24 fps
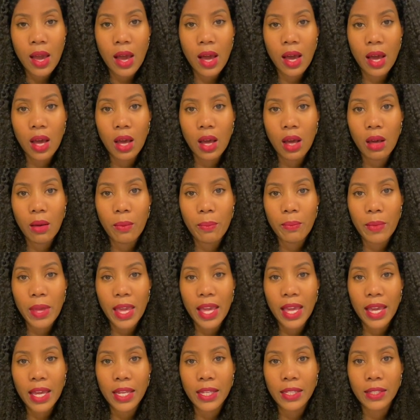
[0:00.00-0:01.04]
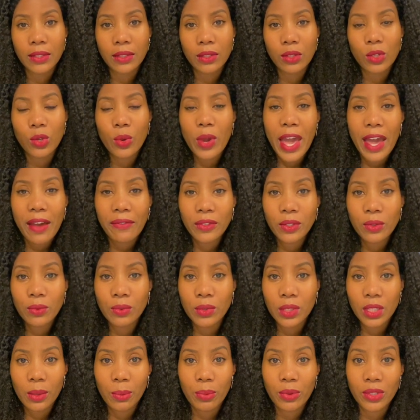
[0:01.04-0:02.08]
And you have to
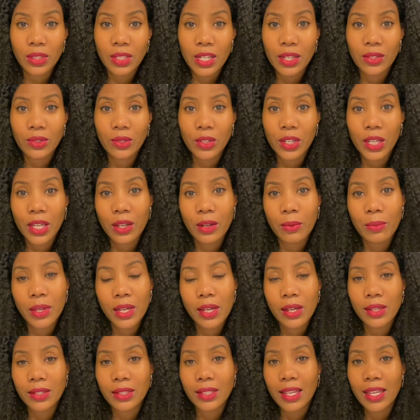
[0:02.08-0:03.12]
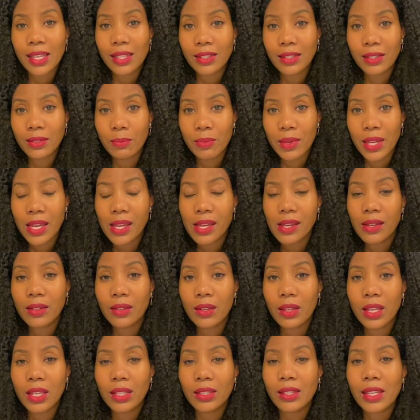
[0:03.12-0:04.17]
really protect your hair, because
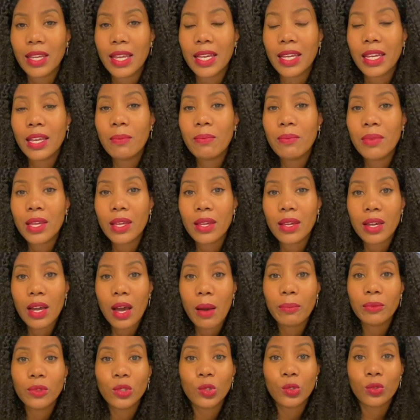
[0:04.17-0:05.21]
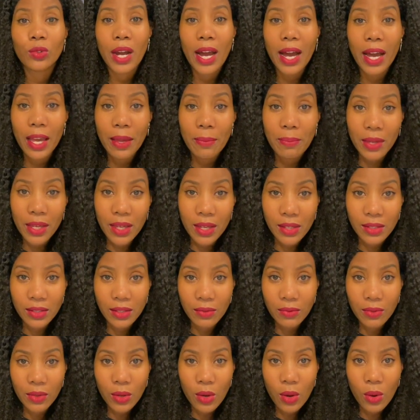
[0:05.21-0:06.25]
it can become dry because
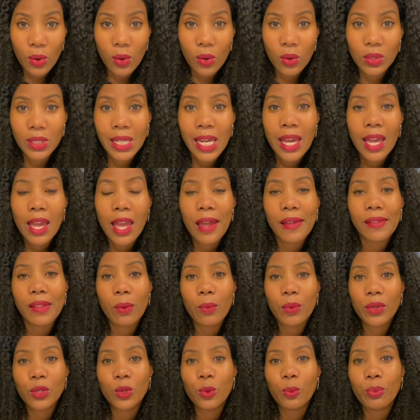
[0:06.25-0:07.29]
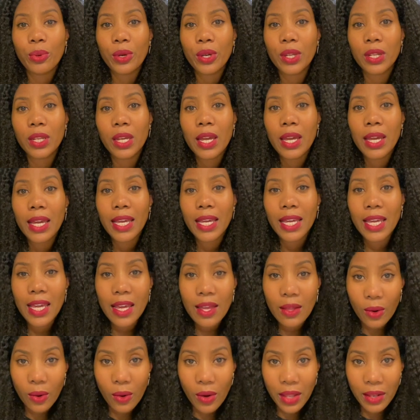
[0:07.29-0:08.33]
of the cold. And then when you put
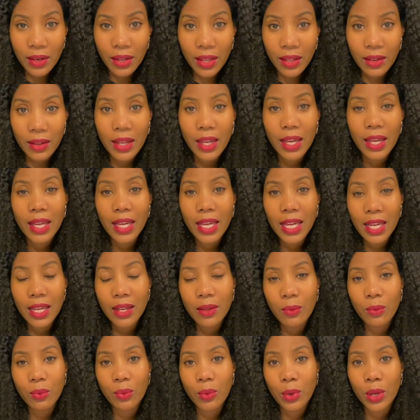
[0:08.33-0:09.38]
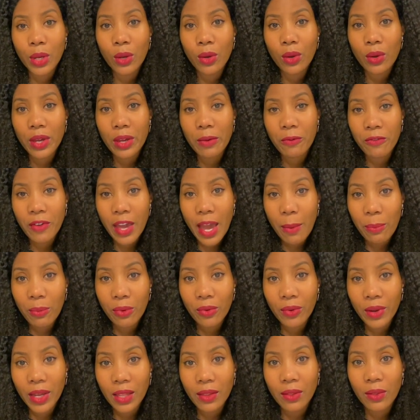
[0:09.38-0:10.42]
heat on it, heat will
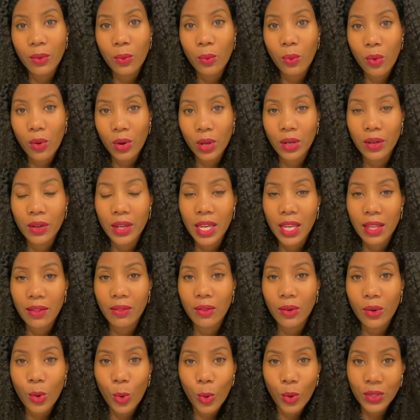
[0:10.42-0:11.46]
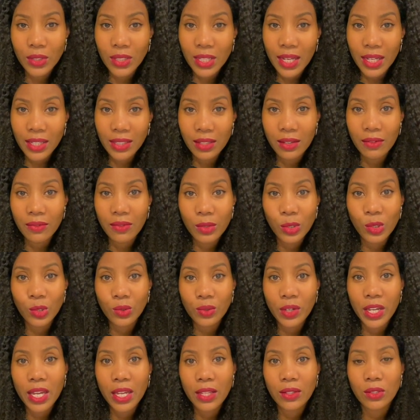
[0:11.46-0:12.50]
evaporate the water in the cortex of the
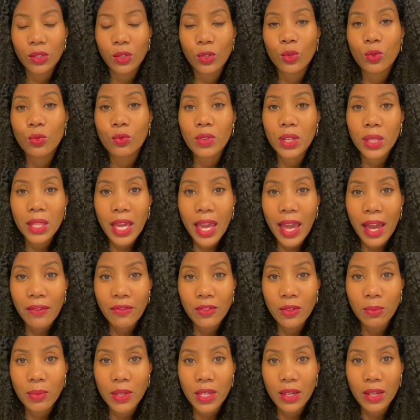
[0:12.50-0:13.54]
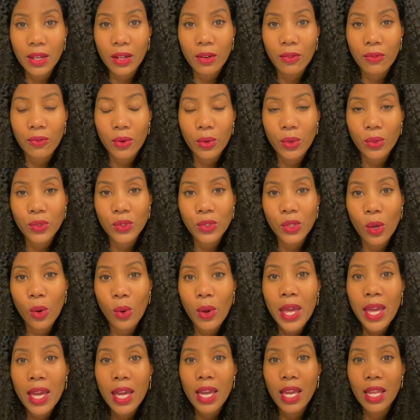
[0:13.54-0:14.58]
strand. So you really have to be careful.
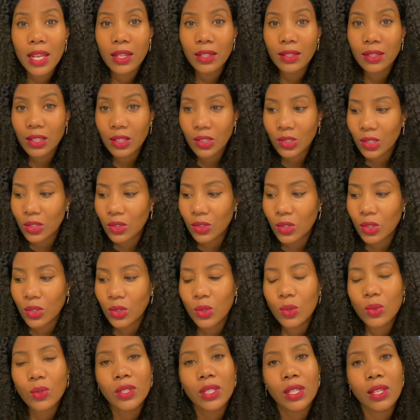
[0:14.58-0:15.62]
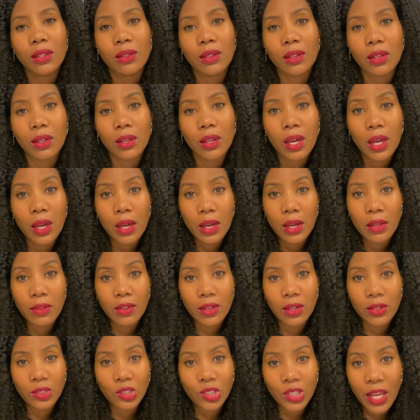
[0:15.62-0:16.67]
So in addition to using the
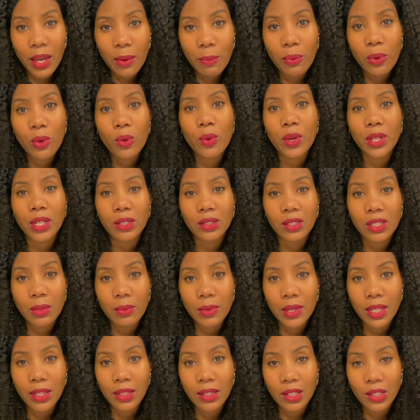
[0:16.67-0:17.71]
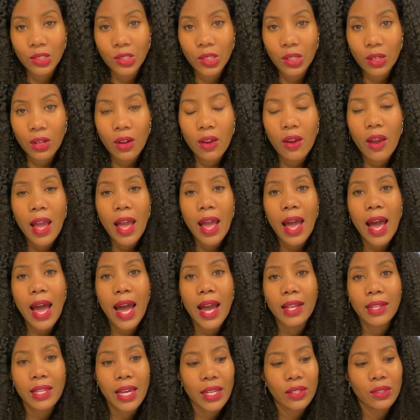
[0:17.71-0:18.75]
the shampoo and the deep conditioner,
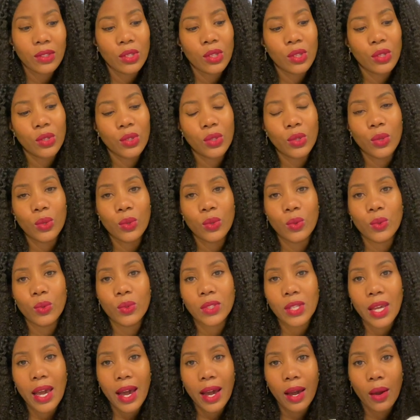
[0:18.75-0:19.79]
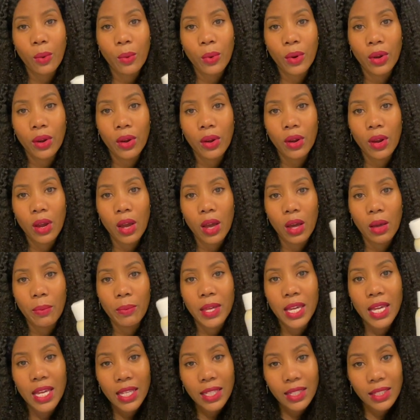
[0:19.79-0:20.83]
I like to use our
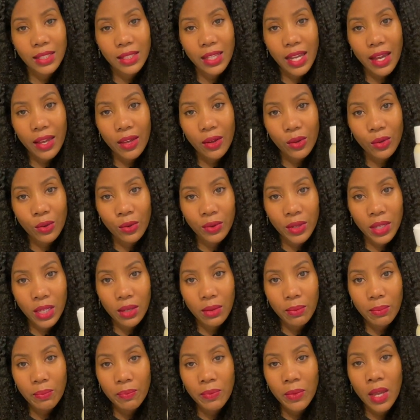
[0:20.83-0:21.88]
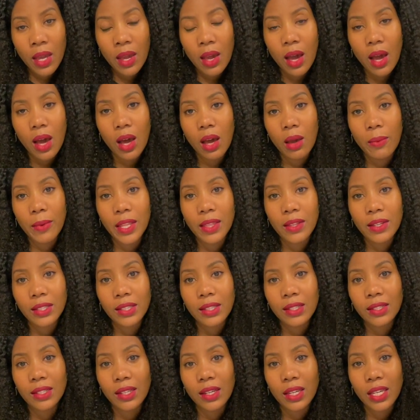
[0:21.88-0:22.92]
heat style cream. And this
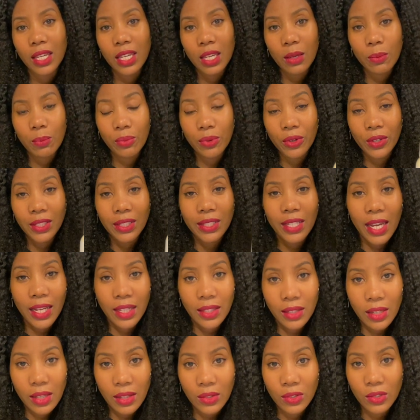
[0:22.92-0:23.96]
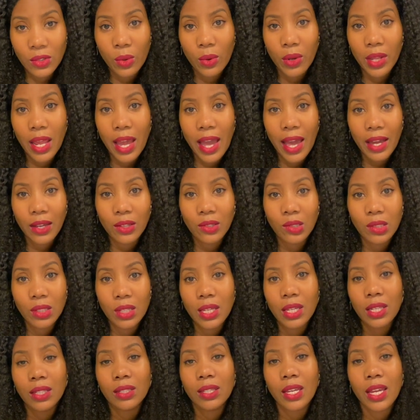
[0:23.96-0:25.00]
is a heat protectant, so it actually
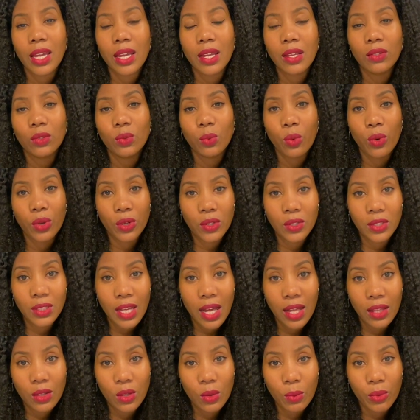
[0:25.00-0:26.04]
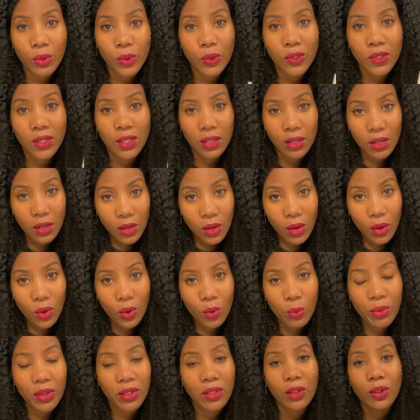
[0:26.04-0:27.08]
contains water-soluble
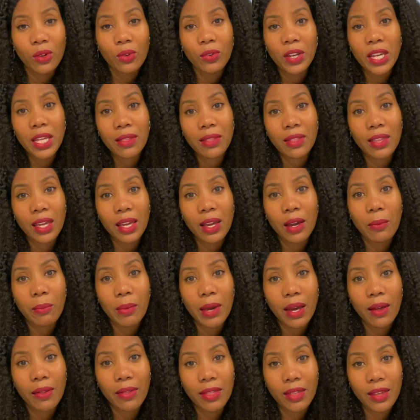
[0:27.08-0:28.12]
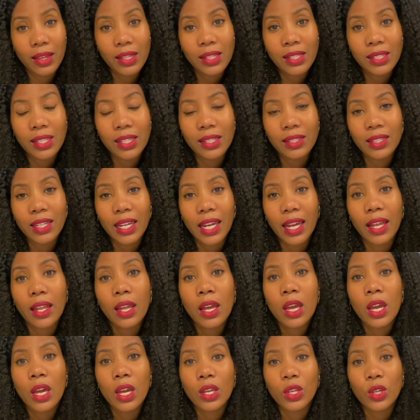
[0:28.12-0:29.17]
silicone. But the great thing about this is that
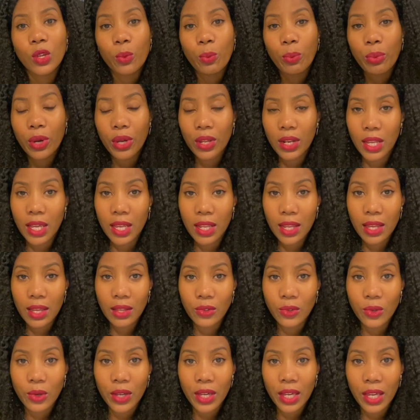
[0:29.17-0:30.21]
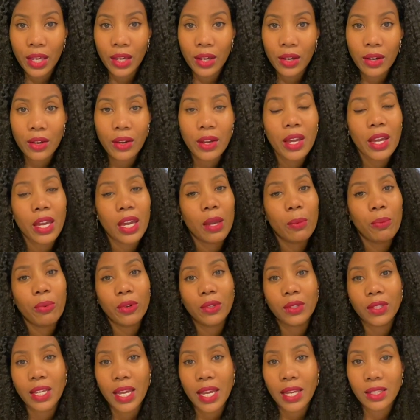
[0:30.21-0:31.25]
you put it in your hair, it
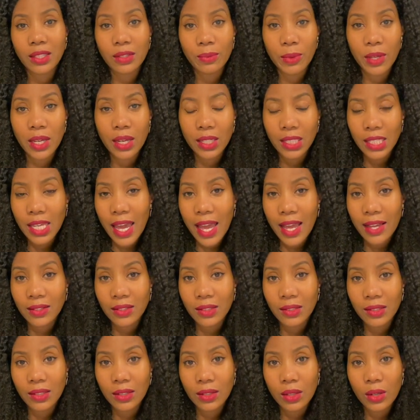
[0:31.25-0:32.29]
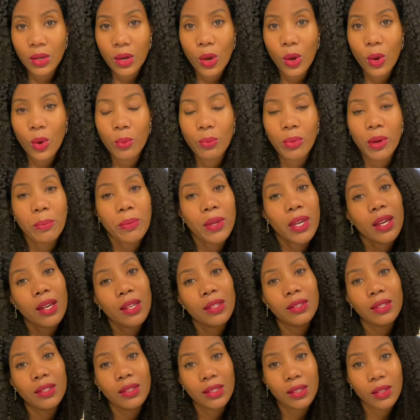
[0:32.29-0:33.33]
protects because it has the silicone, but
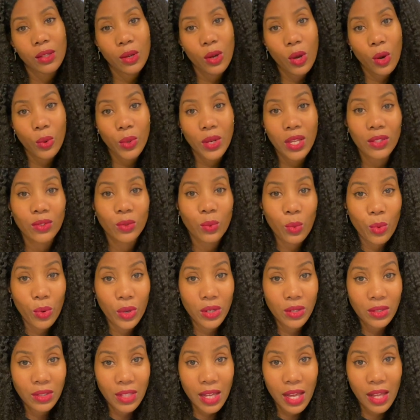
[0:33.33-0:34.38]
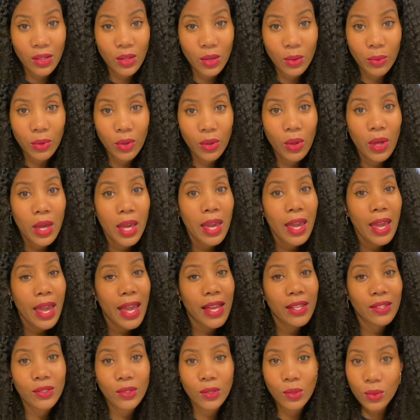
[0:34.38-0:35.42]
because the silicone is water-soluble,
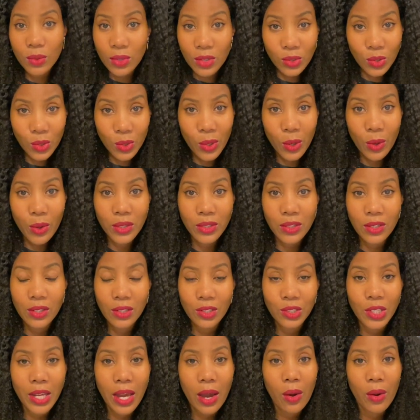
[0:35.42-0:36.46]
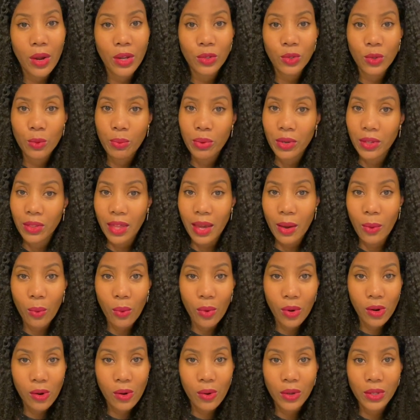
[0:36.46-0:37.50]
as soon as you go into the shower and you put that
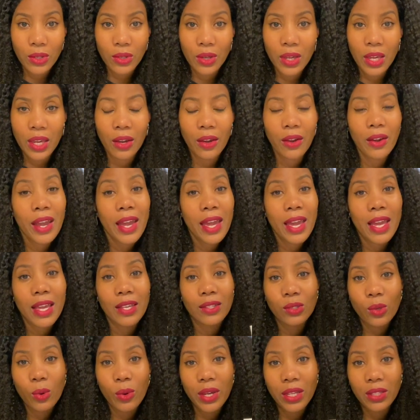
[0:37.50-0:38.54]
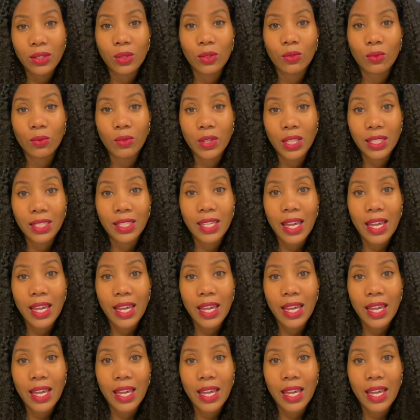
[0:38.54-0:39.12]
water on your hair, it's going to rinse